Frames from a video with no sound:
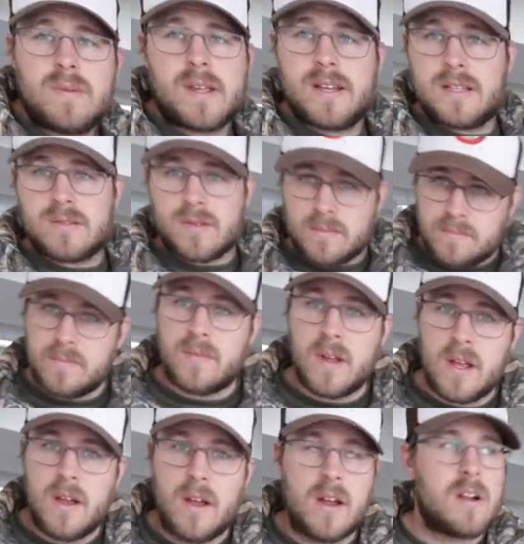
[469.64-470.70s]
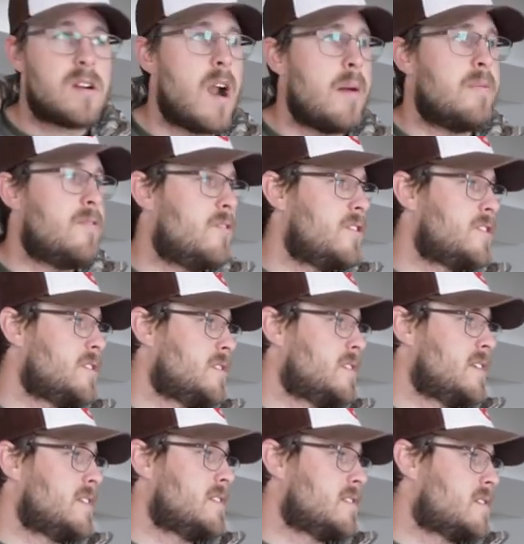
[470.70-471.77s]
because crappie fishing
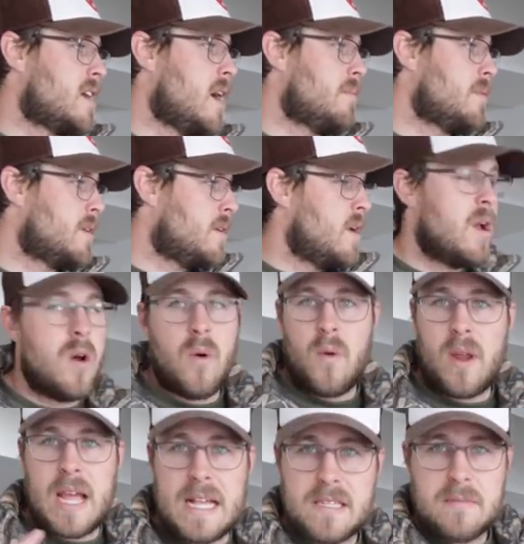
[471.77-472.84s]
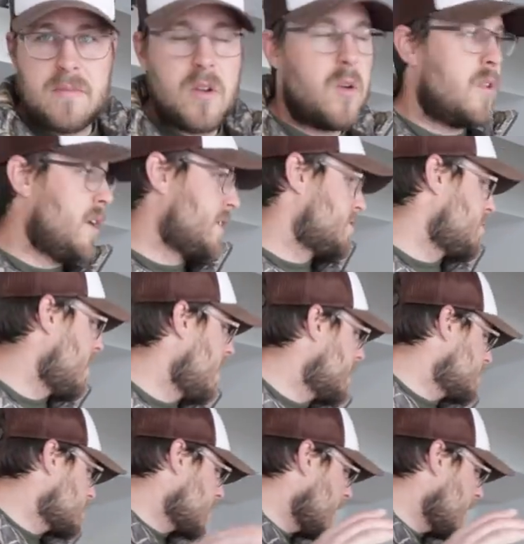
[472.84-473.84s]
season's coming. We got some new electronics,